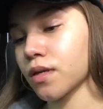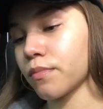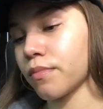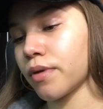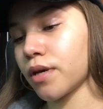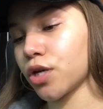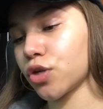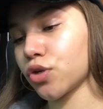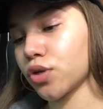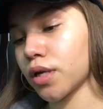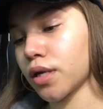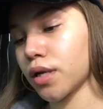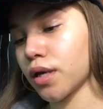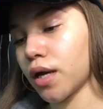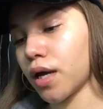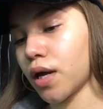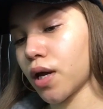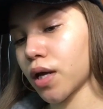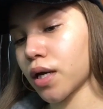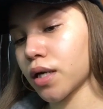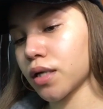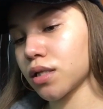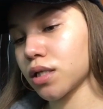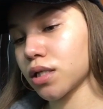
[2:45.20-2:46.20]
Penetrating
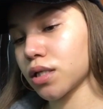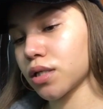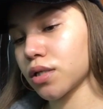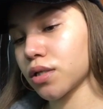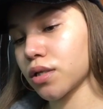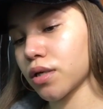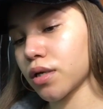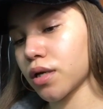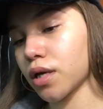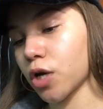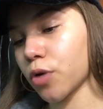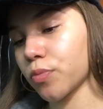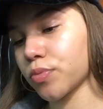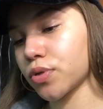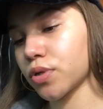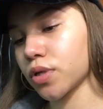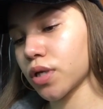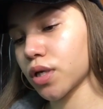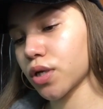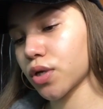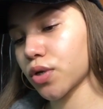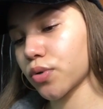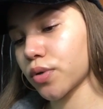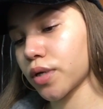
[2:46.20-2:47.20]
hair conditioner helps to
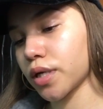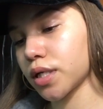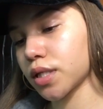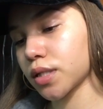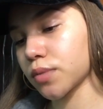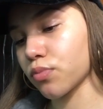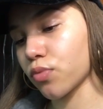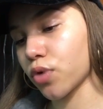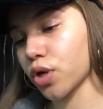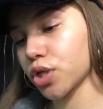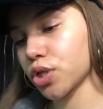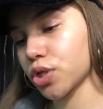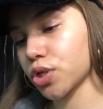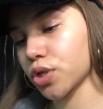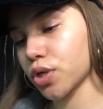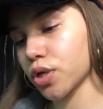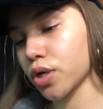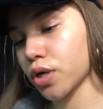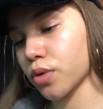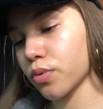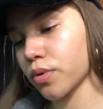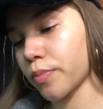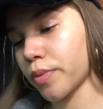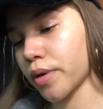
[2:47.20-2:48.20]
increase
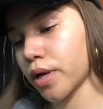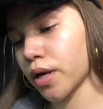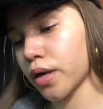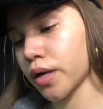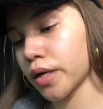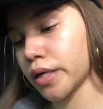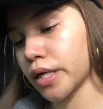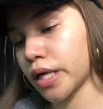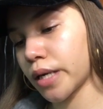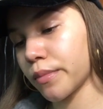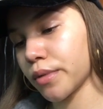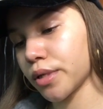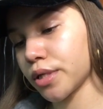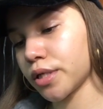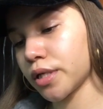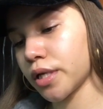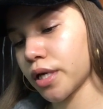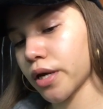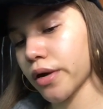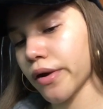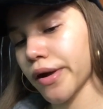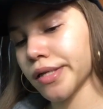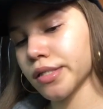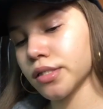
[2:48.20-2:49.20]
moisture, repair, and damaged
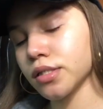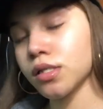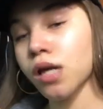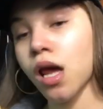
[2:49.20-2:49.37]
hair.